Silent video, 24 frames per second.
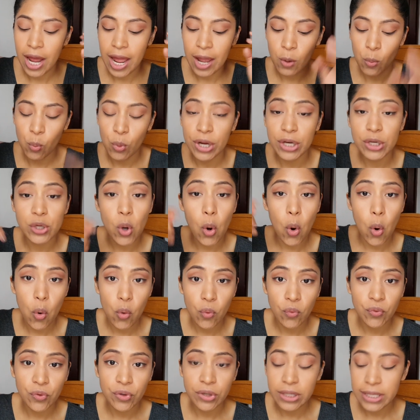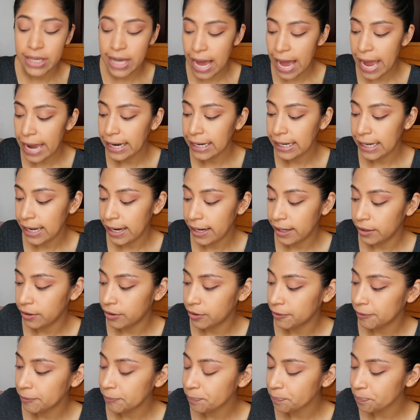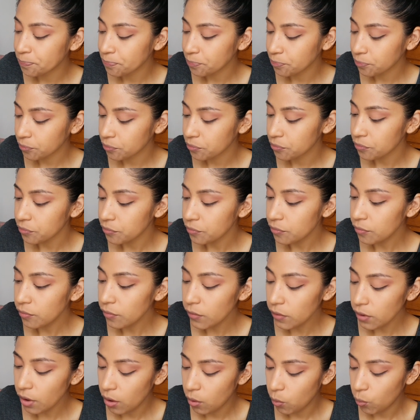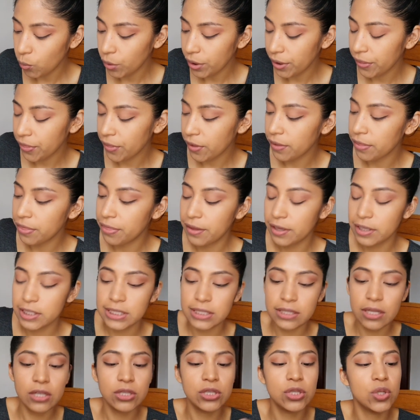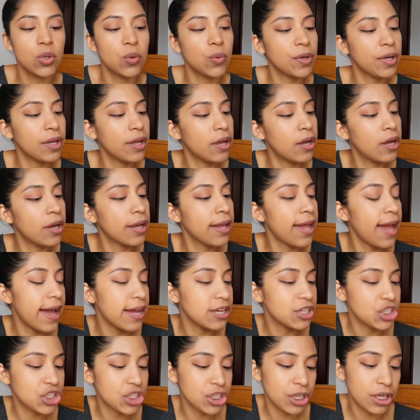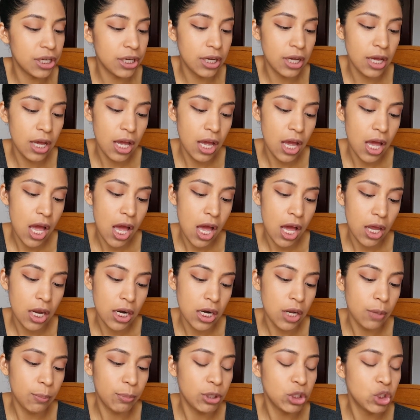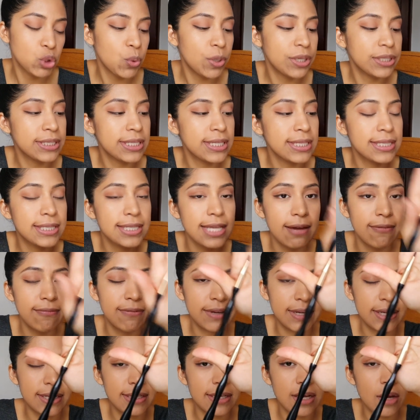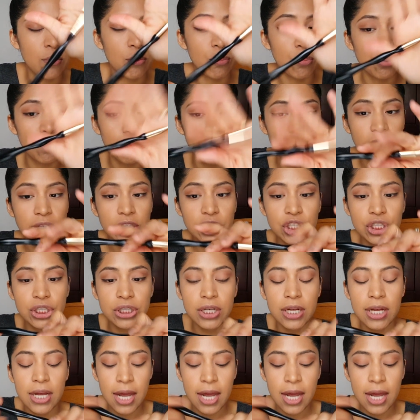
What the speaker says: I went over the eyeliner with this Sonia Kashuk number 27 brush,